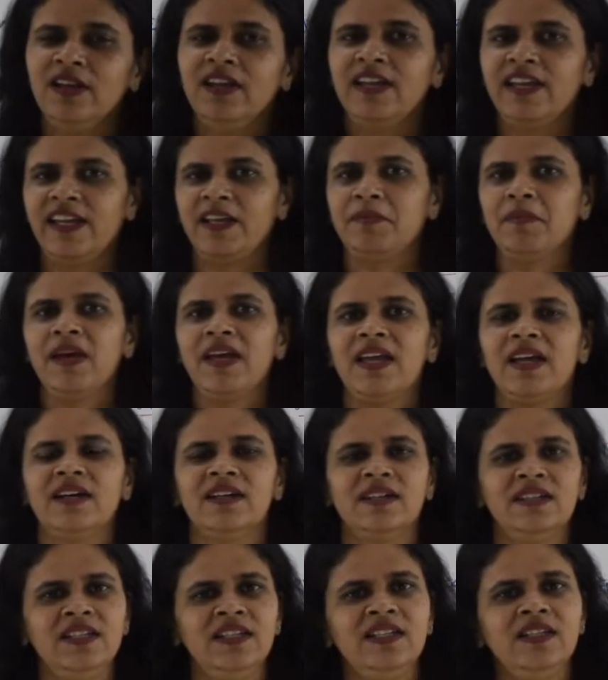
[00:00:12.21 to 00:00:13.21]
In my
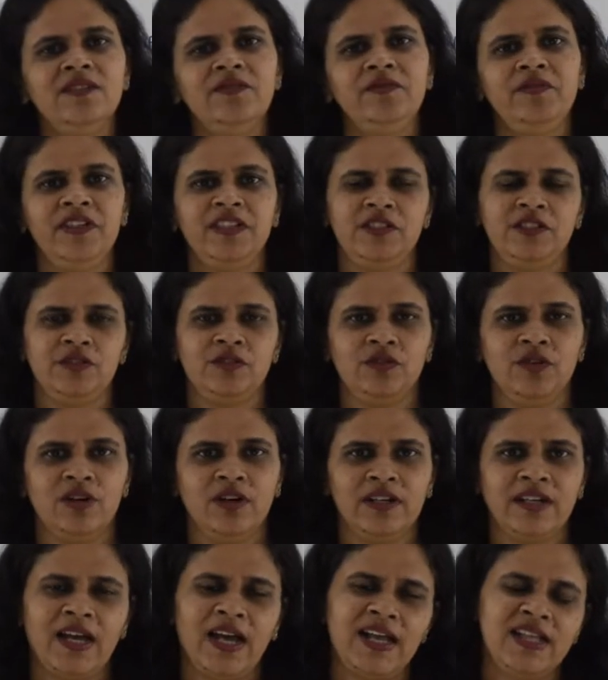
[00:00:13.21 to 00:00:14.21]
earlier video
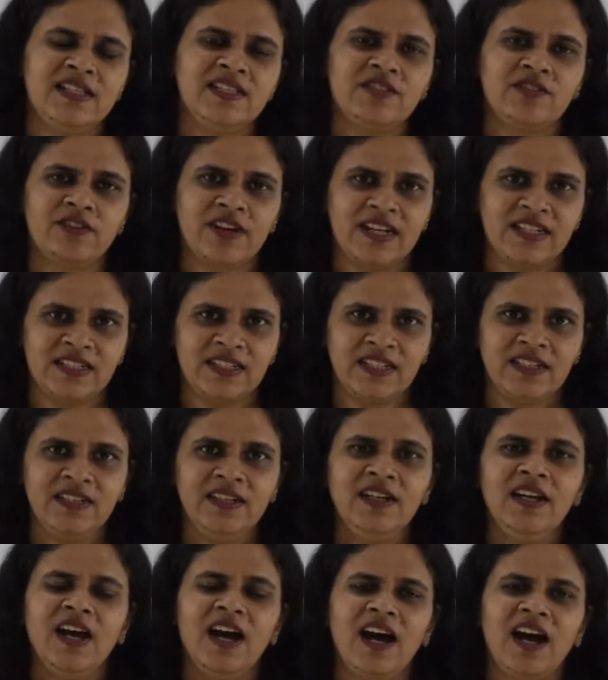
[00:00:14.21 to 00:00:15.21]
on IELTS
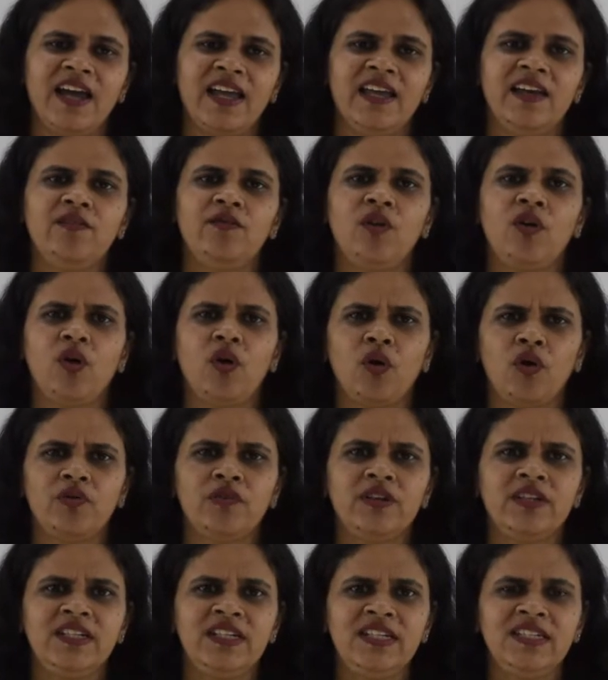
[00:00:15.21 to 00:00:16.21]
writing, I have
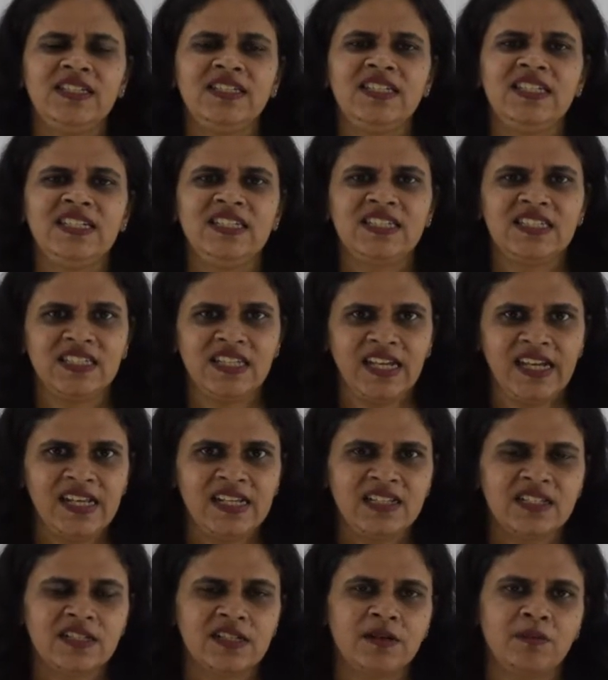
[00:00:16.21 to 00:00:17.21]
already
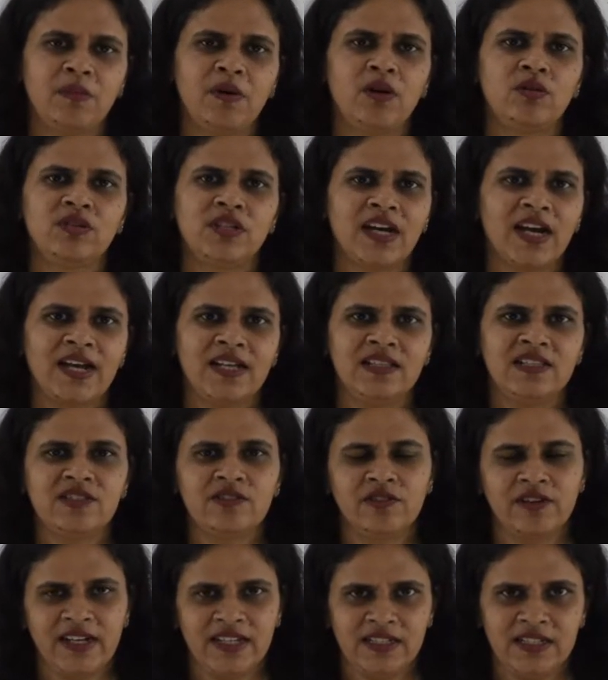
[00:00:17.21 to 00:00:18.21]
detailed about
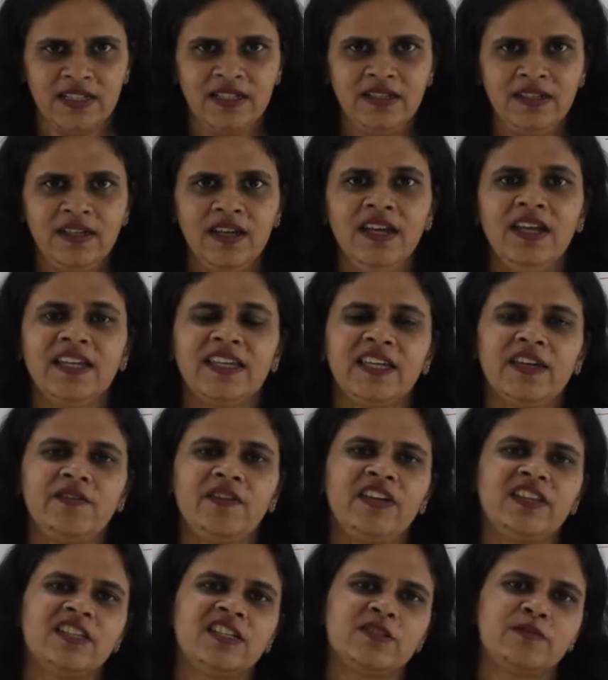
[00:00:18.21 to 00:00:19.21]
IELTS writing,
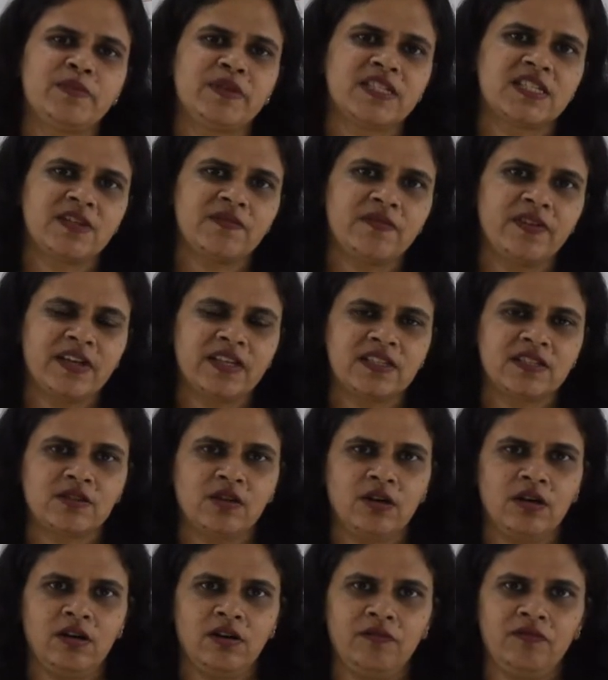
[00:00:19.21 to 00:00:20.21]
giving the specifics
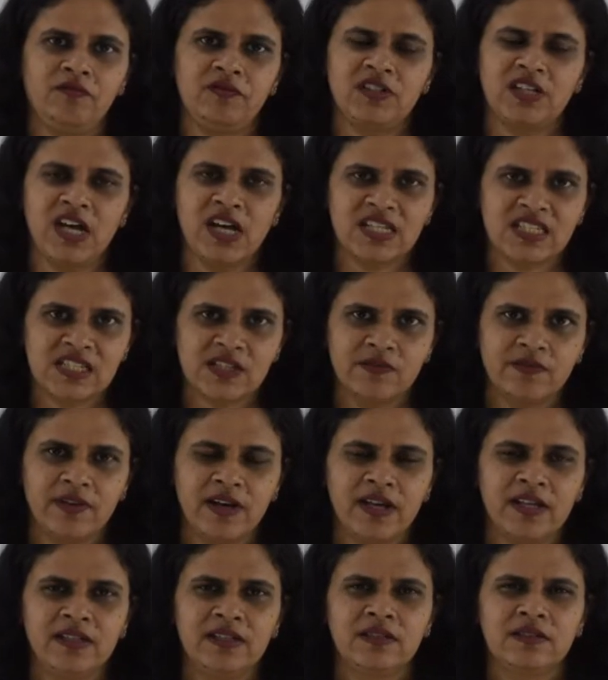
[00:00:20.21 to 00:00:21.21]
of task
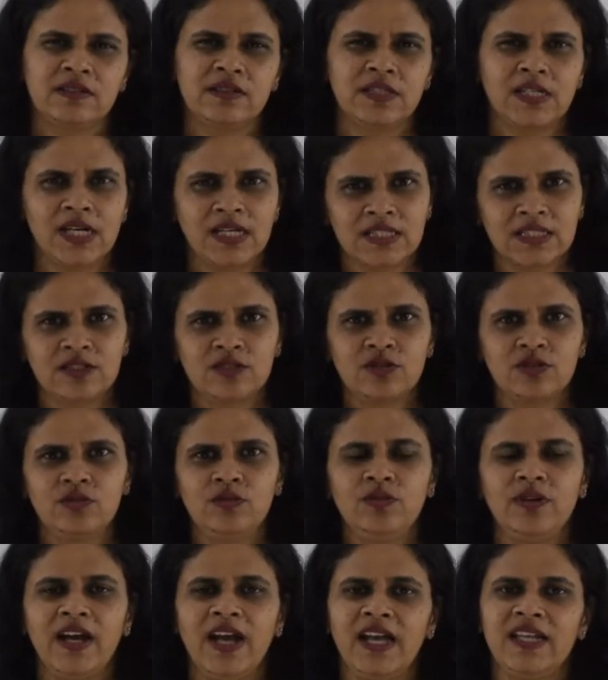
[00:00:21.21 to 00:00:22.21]
1, task
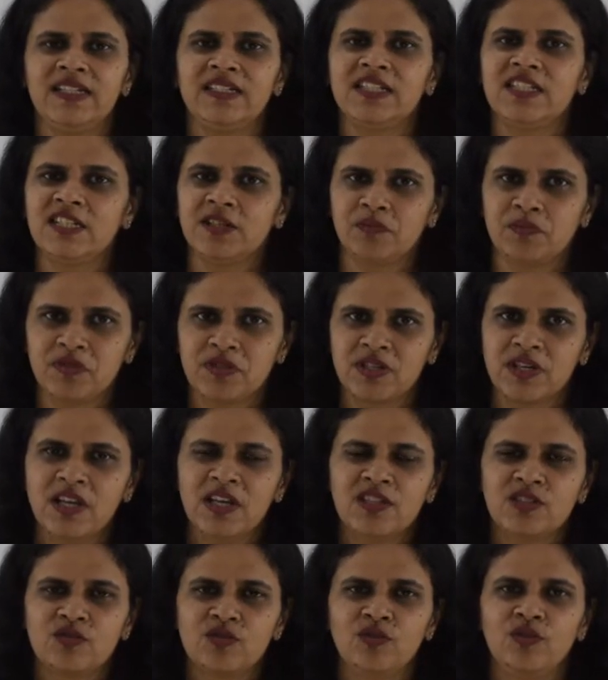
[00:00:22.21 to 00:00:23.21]
2 and tips.
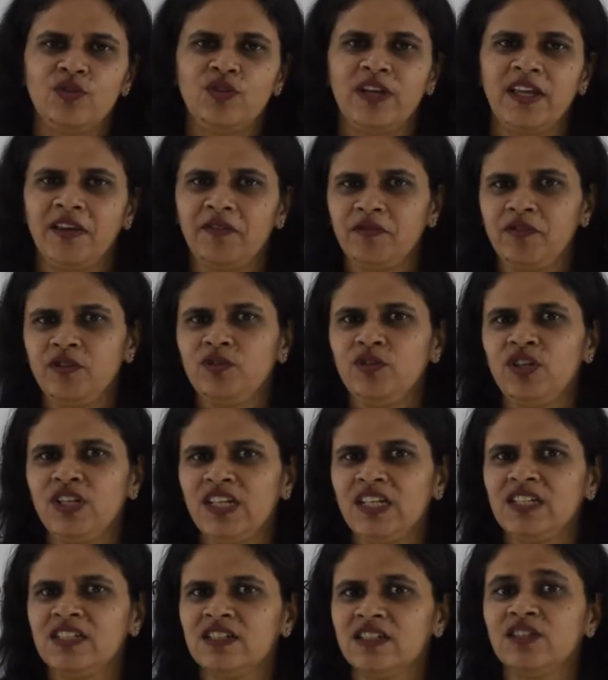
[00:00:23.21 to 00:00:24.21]
So if you
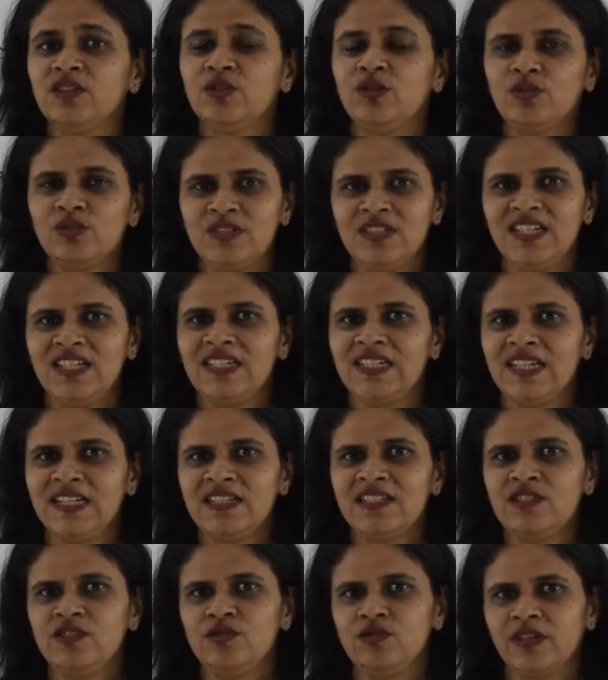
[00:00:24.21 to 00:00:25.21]
need those
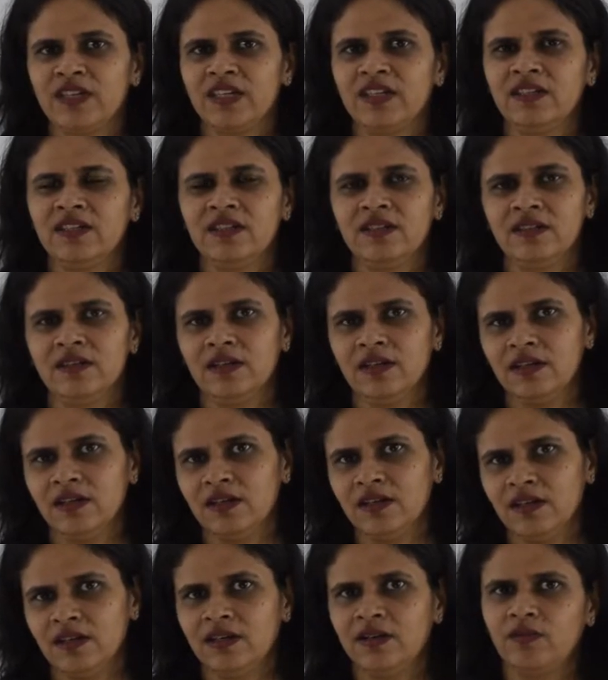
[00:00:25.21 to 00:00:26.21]
details, you can
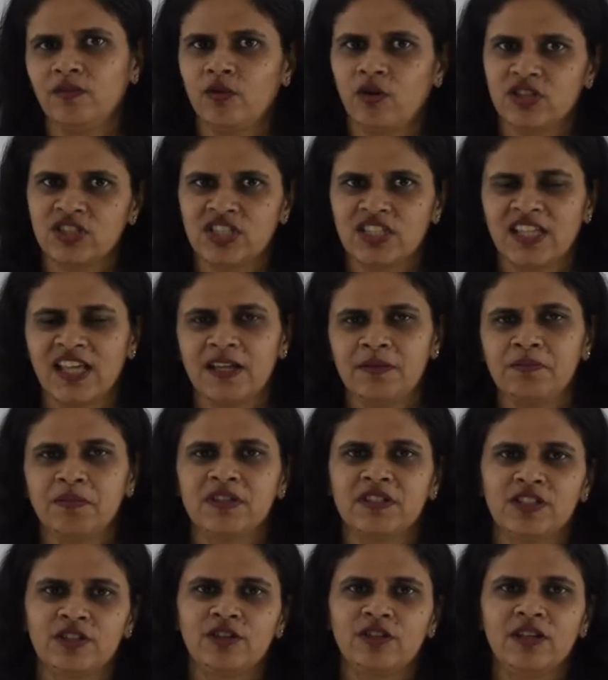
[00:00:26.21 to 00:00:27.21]
watch that
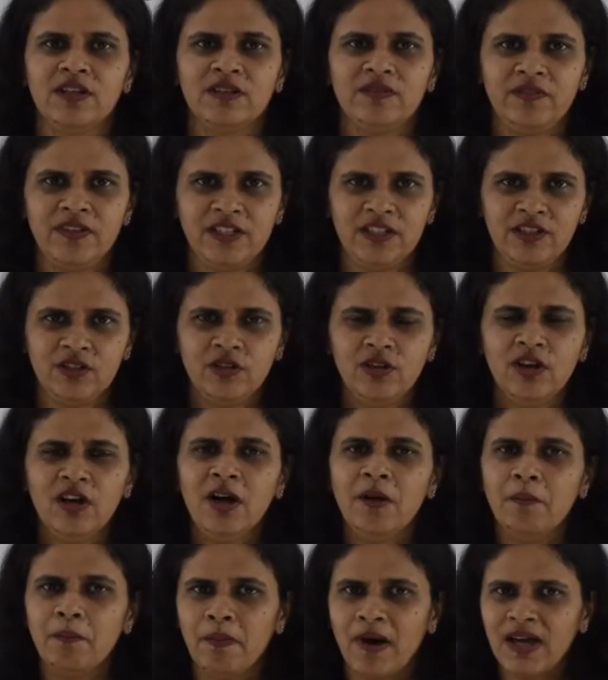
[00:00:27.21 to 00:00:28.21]
particular video.
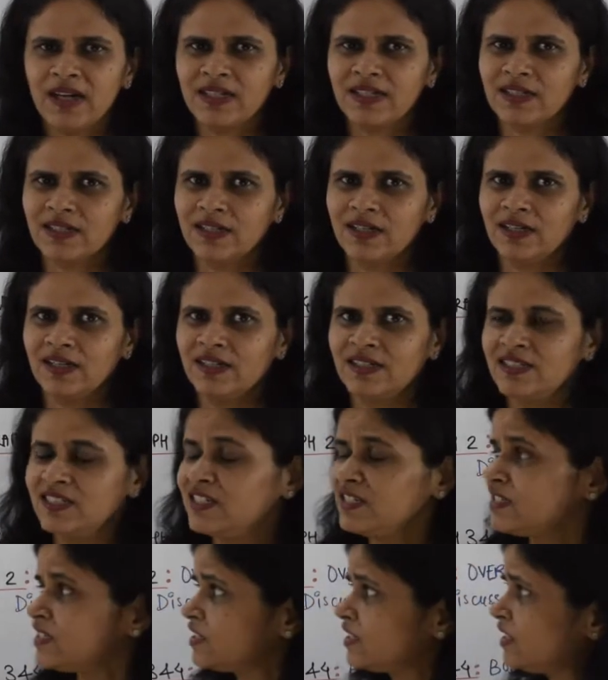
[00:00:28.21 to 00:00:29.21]
But
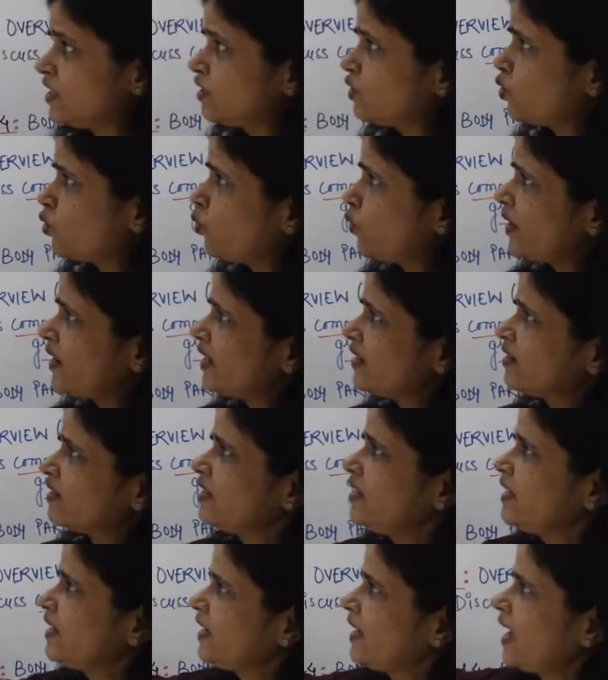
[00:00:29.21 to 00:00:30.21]
just a quick
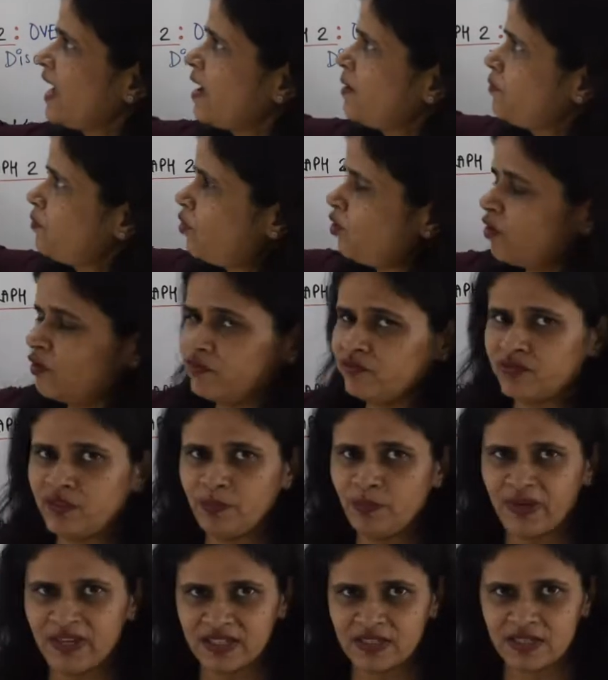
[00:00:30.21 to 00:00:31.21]
recap of the
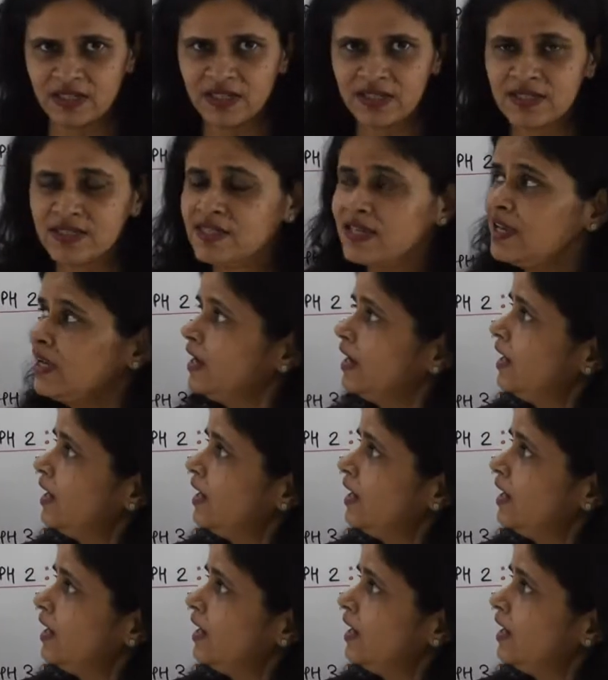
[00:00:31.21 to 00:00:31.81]
basics.